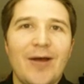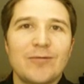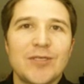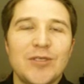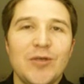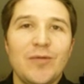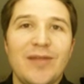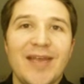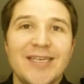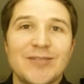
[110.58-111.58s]
how to do
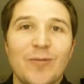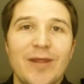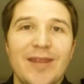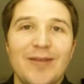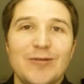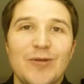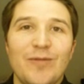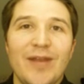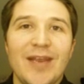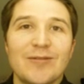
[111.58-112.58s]
things with YouTube
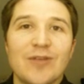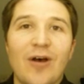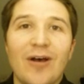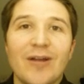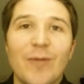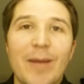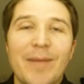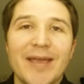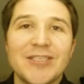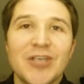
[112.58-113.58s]
videos on a
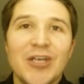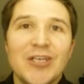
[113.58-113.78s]
web page.